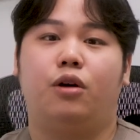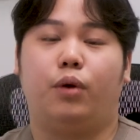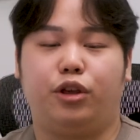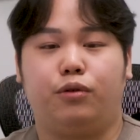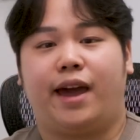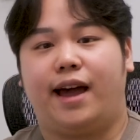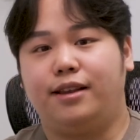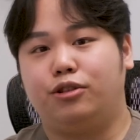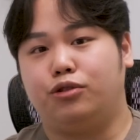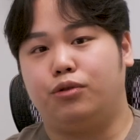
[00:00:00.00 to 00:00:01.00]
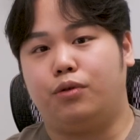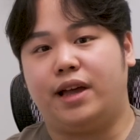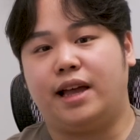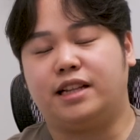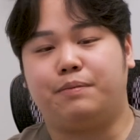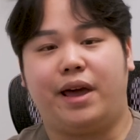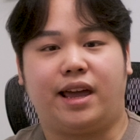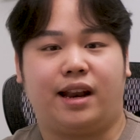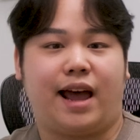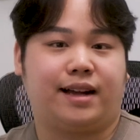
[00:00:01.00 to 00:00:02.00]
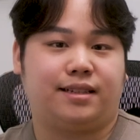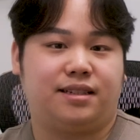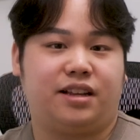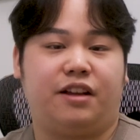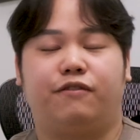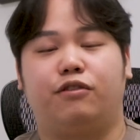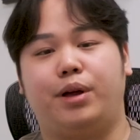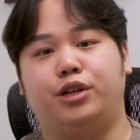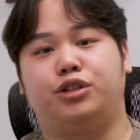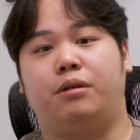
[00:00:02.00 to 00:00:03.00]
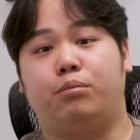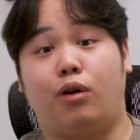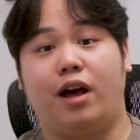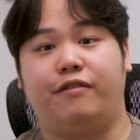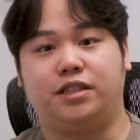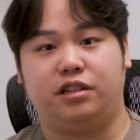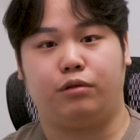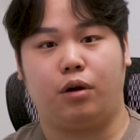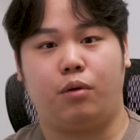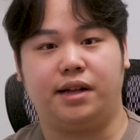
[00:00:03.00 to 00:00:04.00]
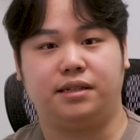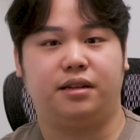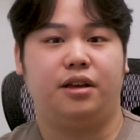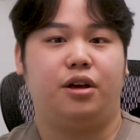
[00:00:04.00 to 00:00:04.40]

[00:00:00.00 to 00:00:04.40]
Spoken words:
what you can do is make an access to information and privacy request.